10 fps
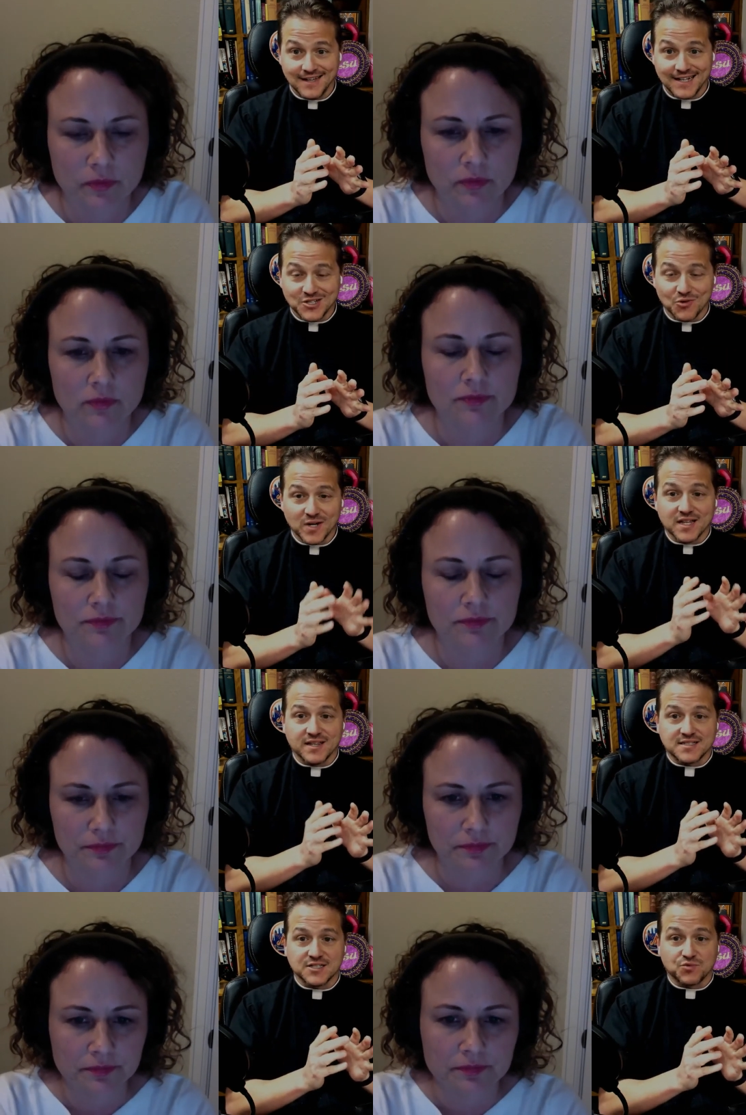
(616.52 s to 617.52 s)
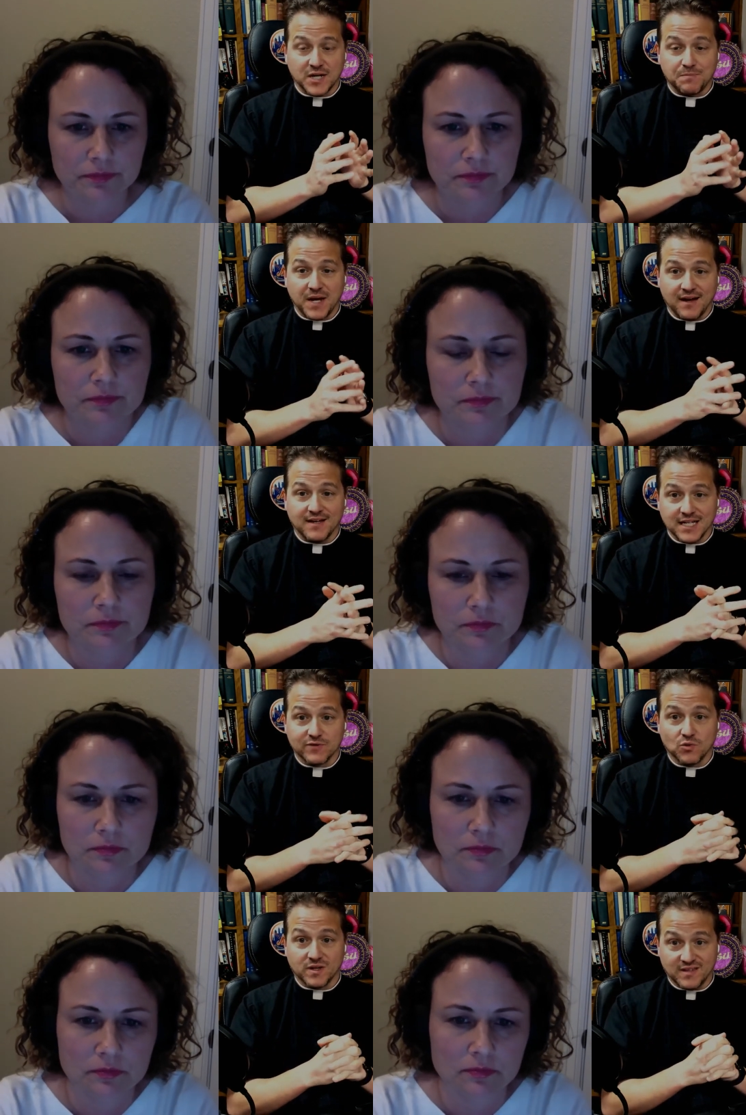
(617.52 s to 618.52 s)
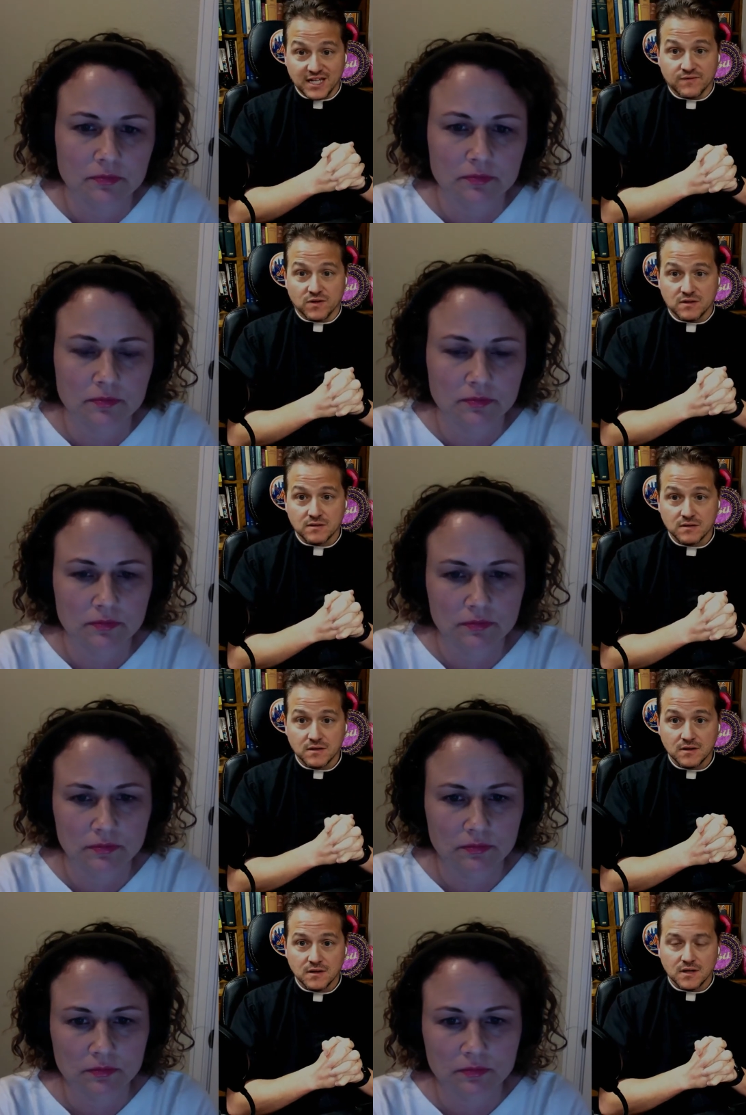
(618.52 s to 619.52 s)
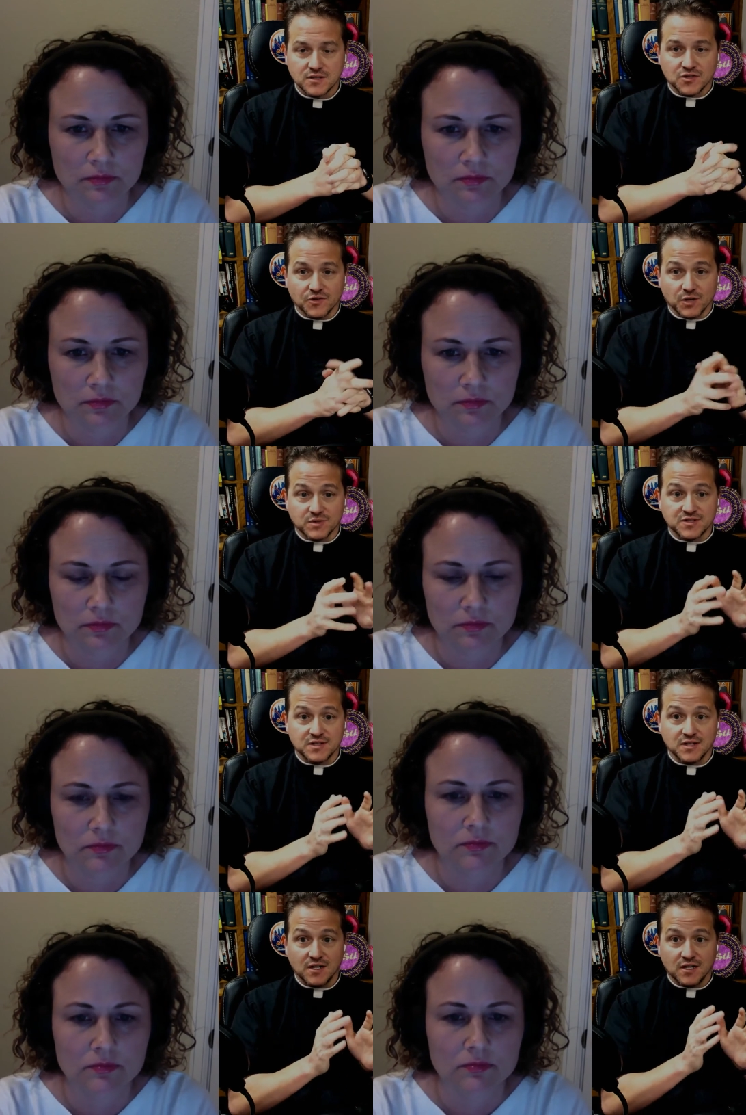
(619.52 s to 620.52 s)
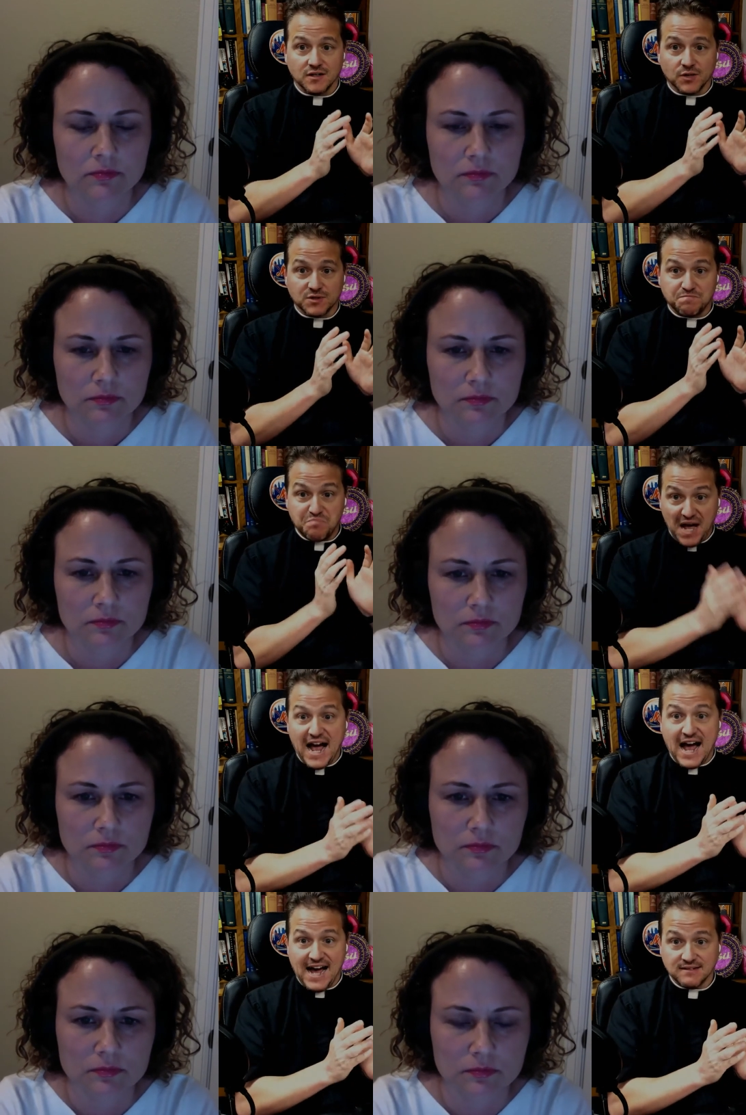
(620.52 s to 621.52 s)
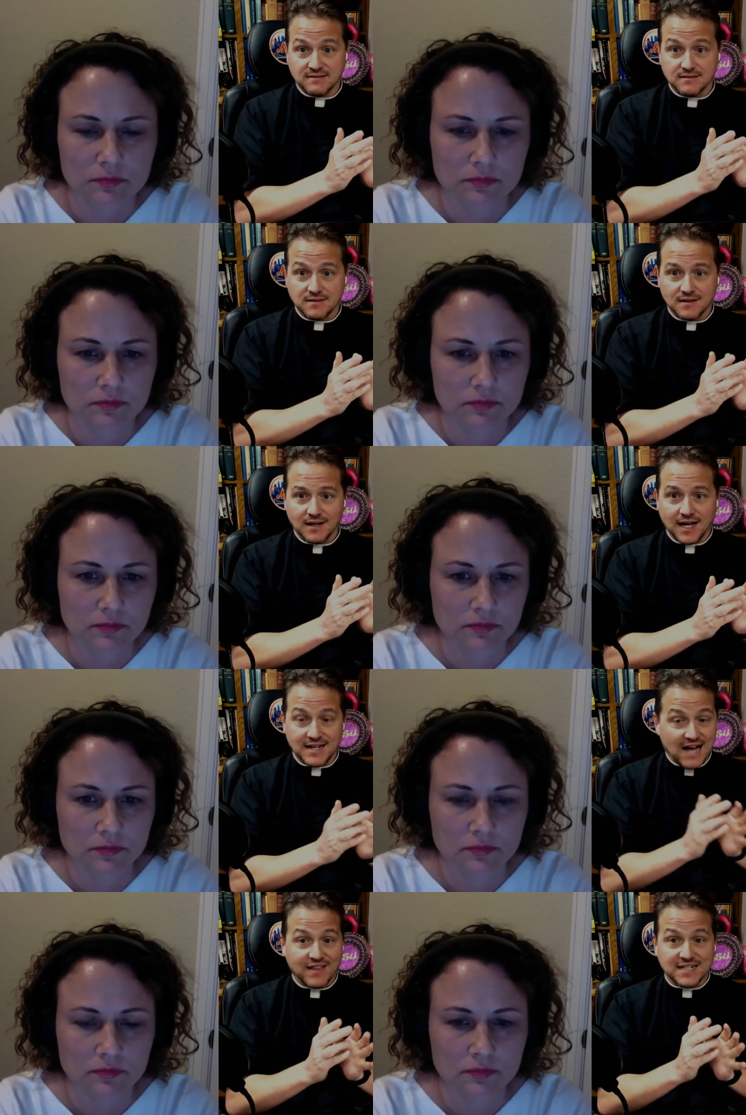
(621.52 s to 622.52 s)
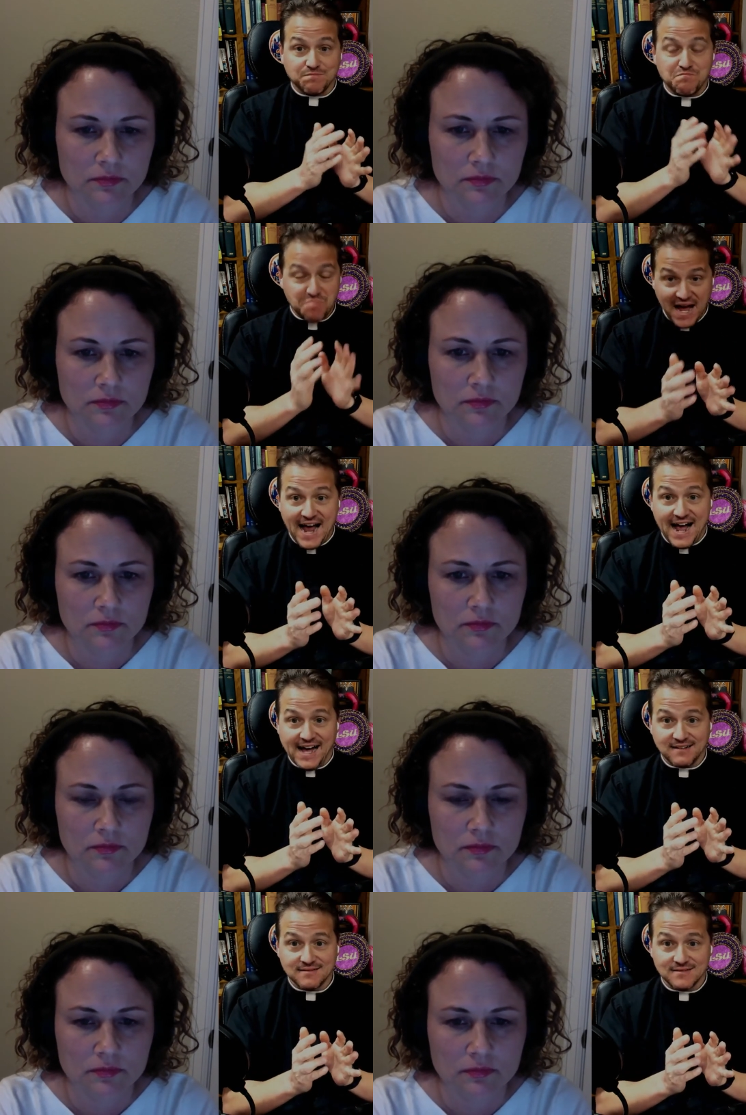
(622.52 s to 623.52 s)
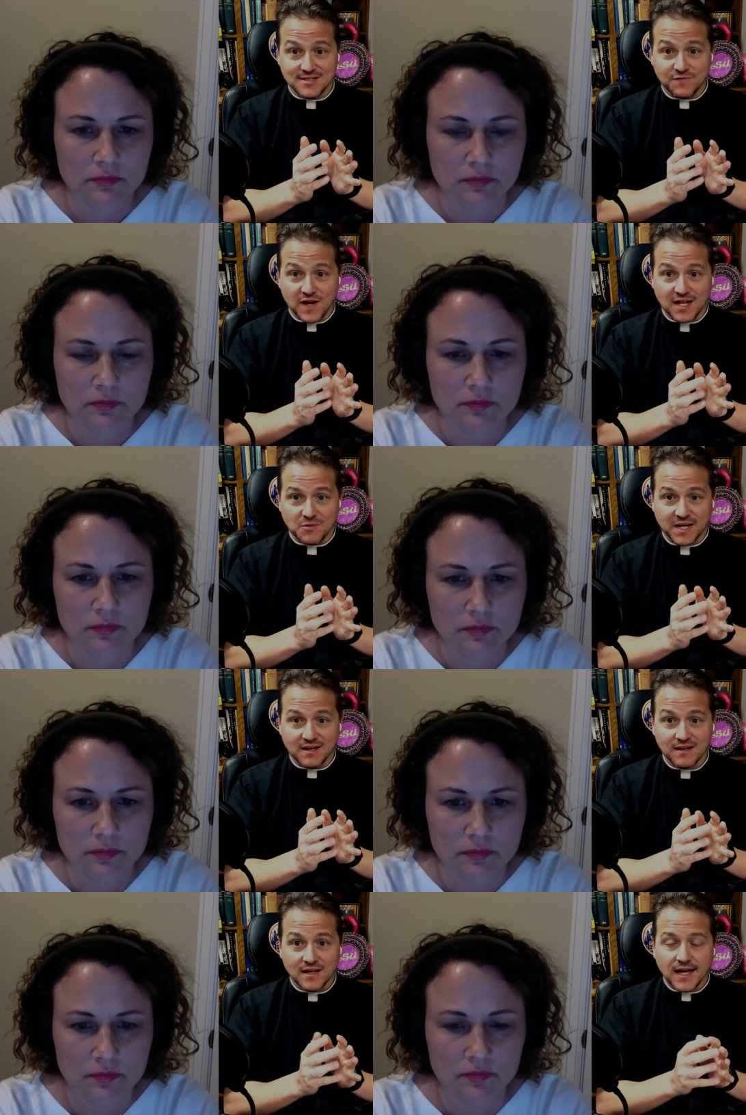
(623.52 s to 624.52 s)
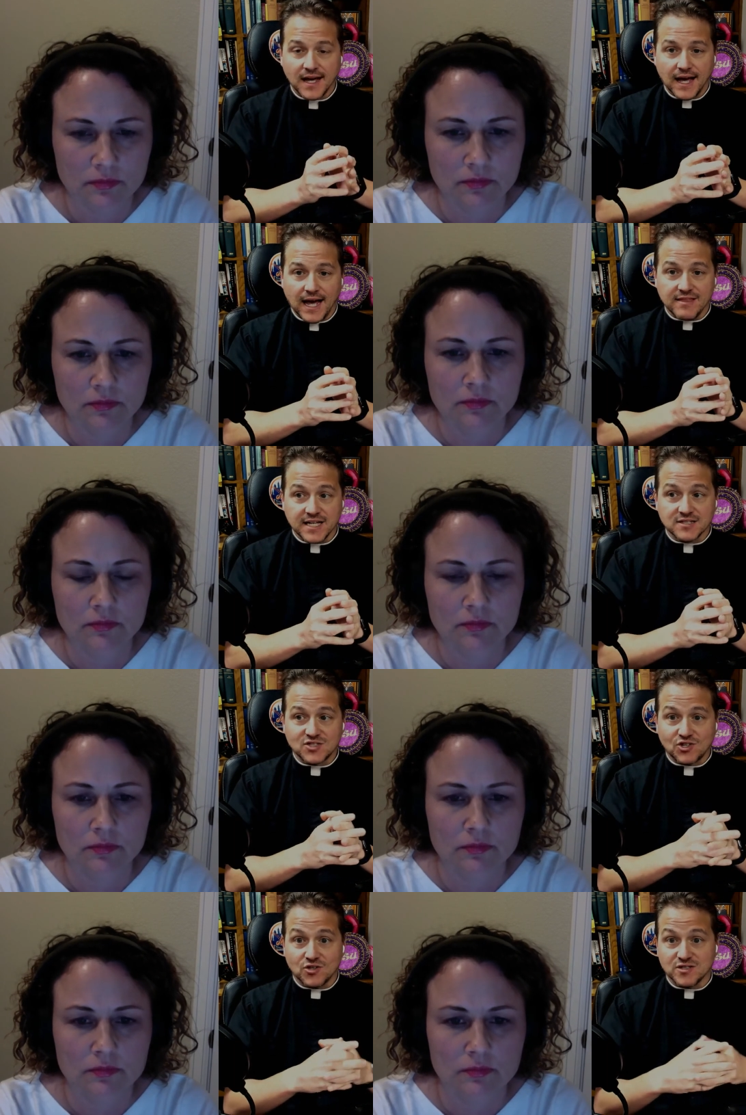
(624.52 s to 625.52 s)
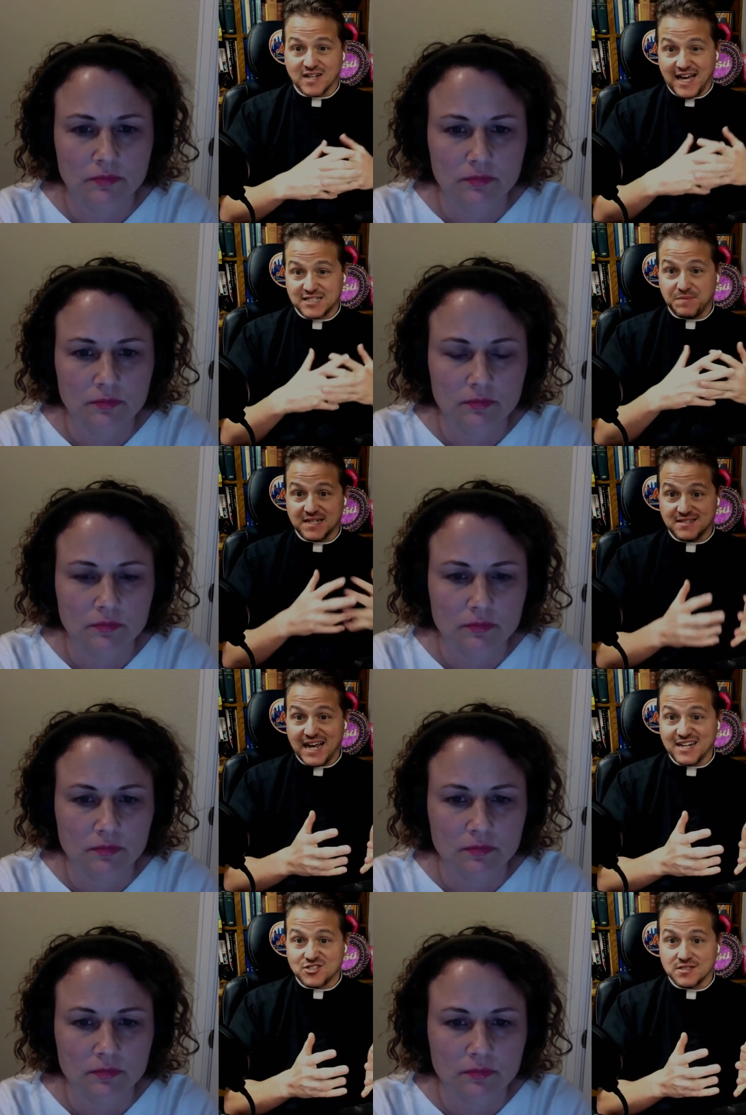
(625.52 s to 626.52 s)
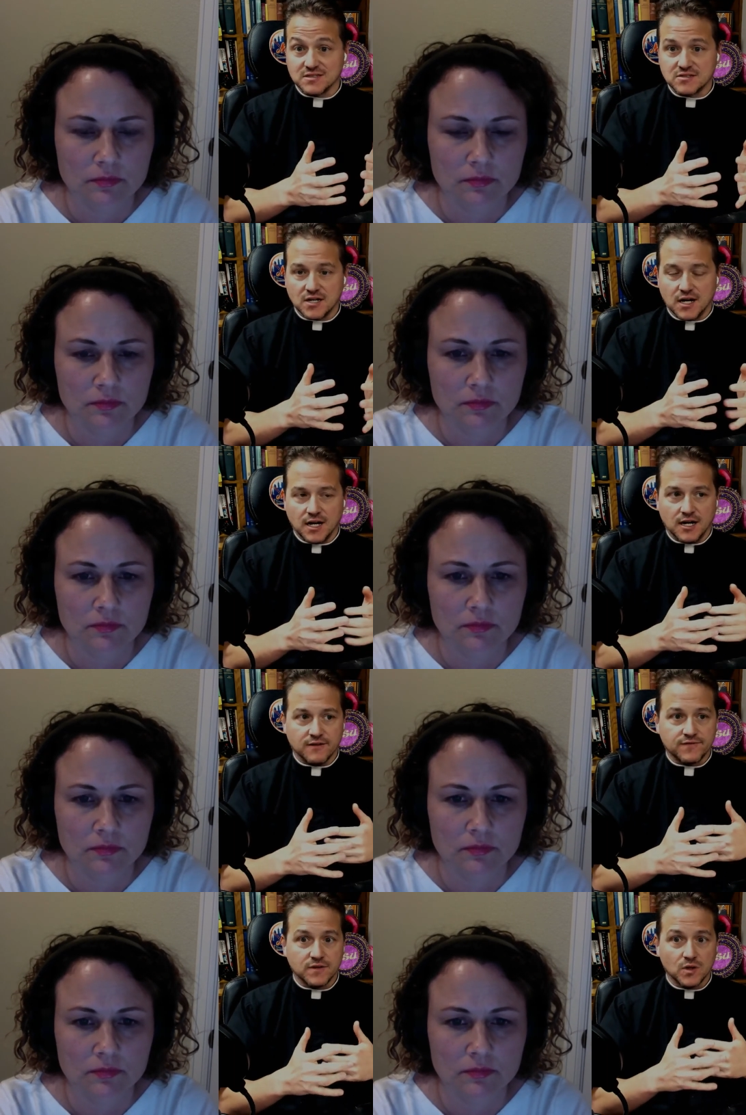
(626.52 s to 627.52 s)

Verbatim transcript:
Speaker 1: And so really this is repaying evil with evil. So there was bad and now that's bad. You follow me? And then certain expectations of